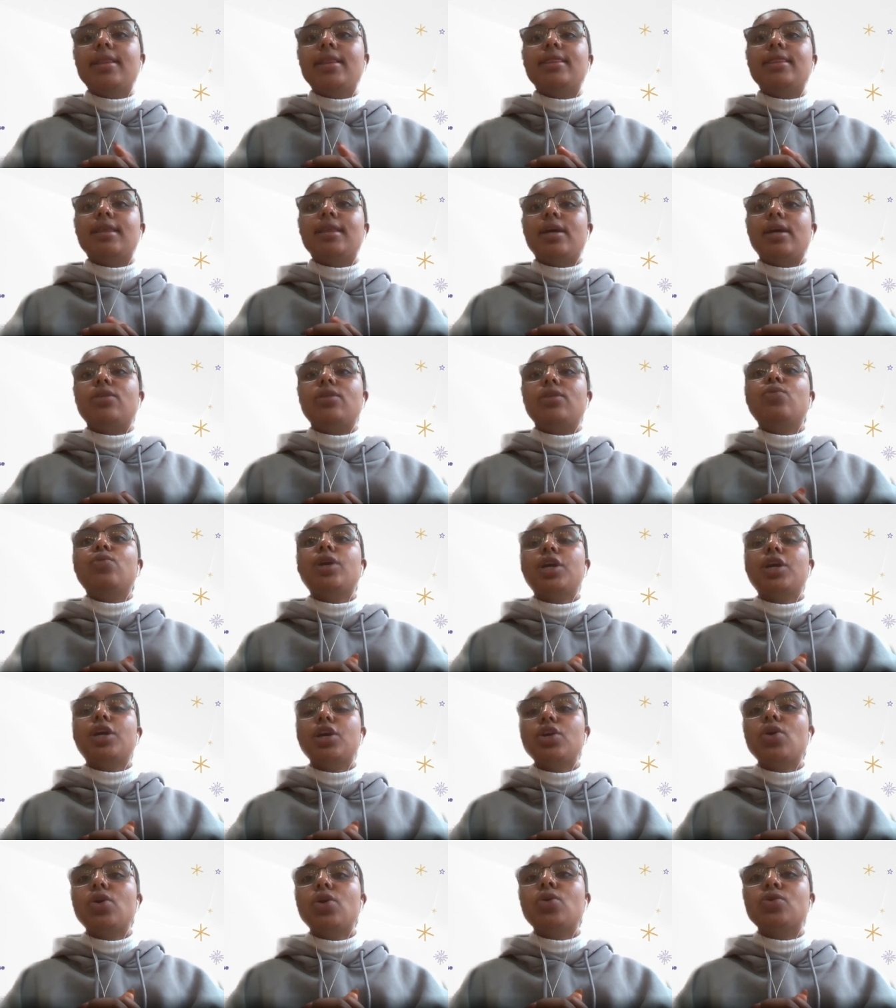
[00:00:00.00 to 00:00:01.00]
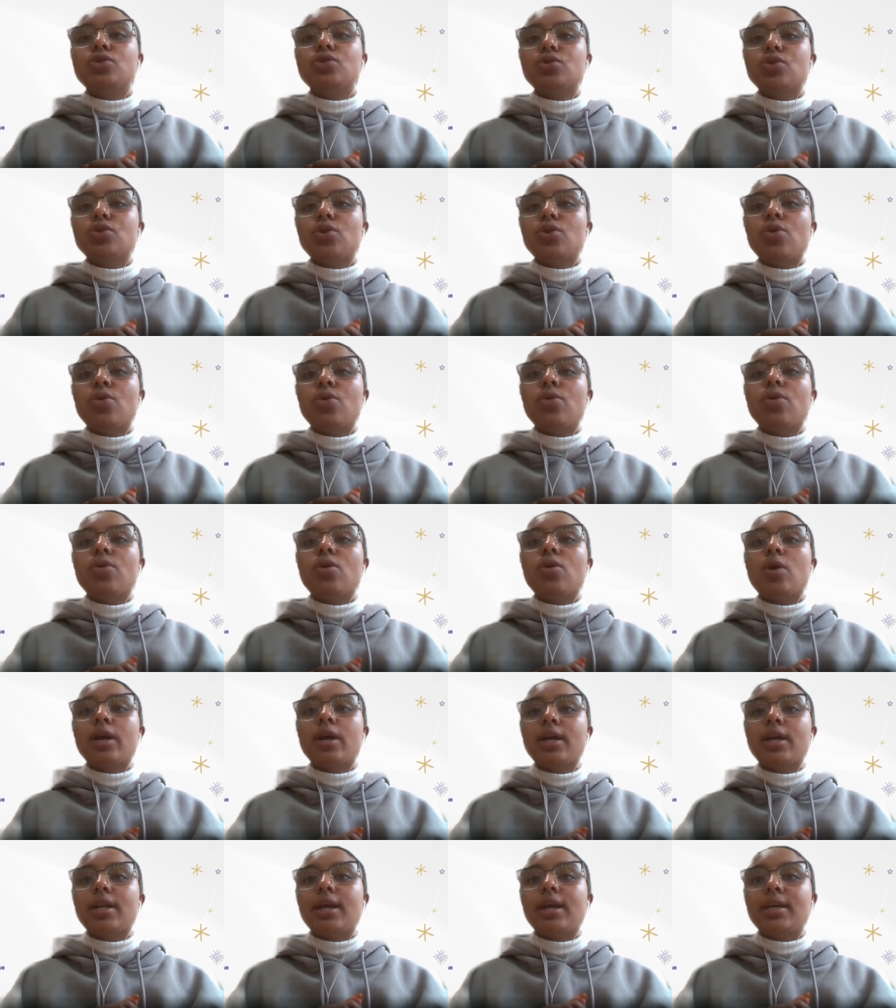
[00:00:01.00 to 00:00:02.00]
then we can also
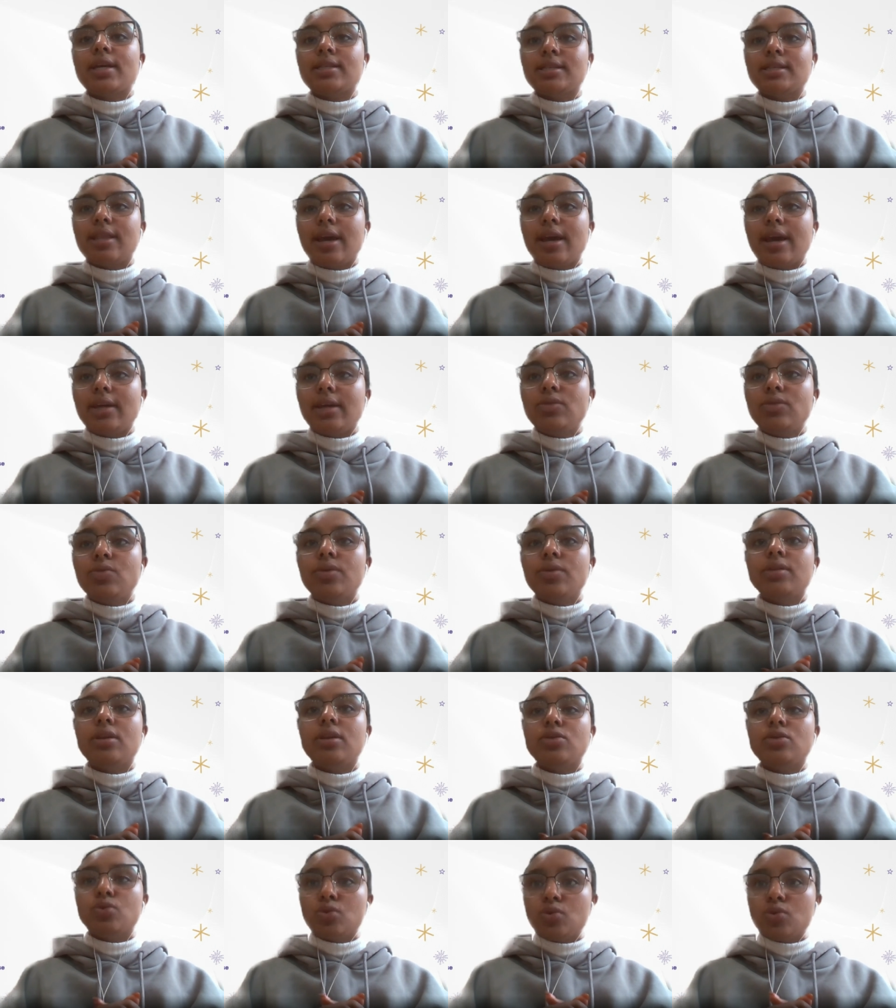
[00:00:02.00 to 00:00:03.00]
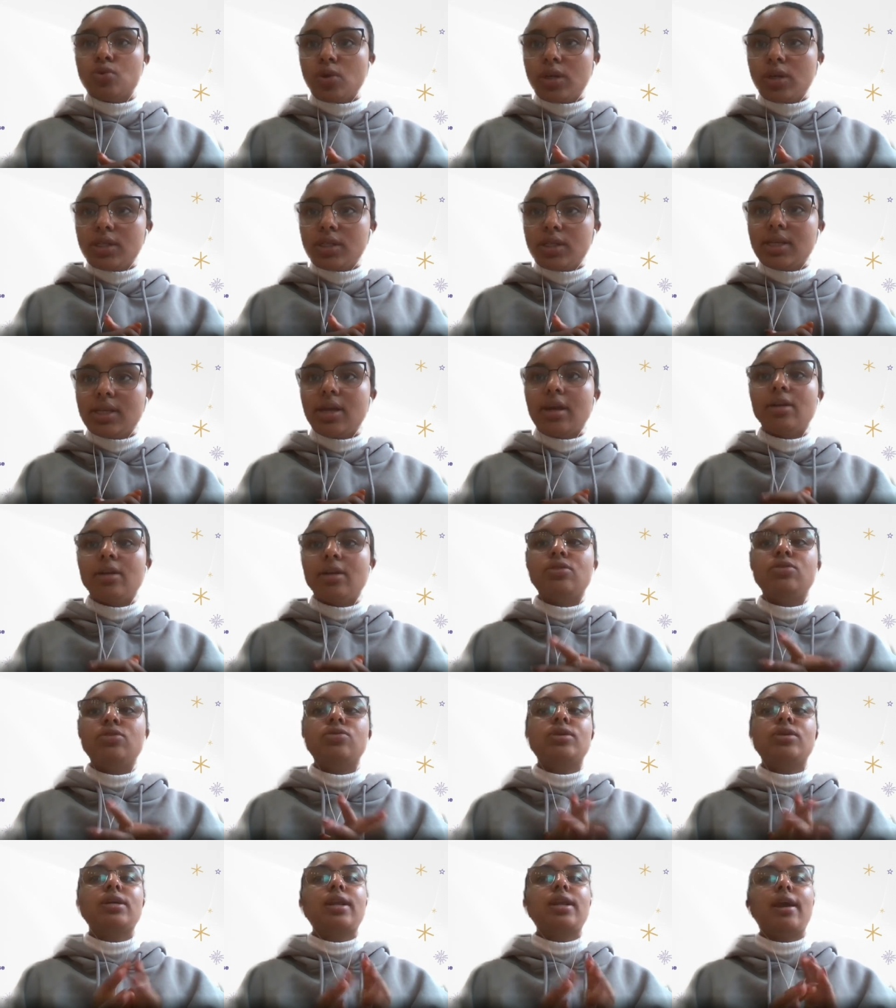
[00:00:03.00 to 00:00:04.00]
organize that with the tutors and
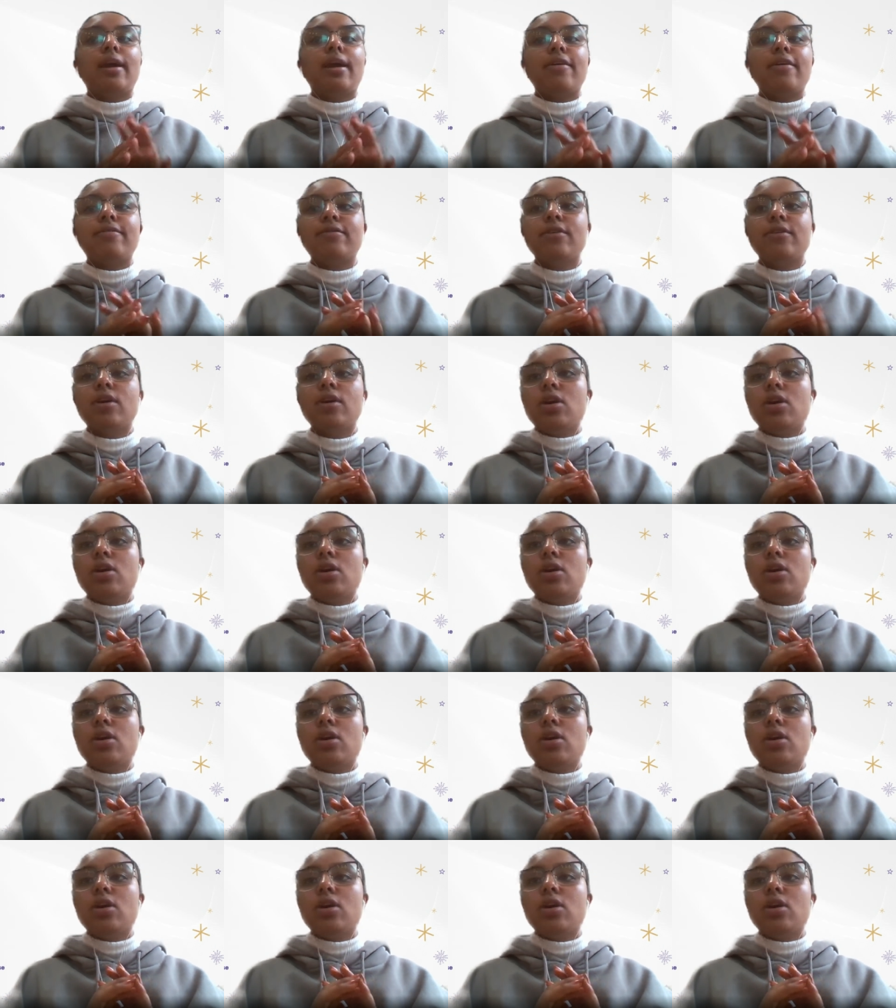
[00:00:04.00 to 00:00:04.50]
you can have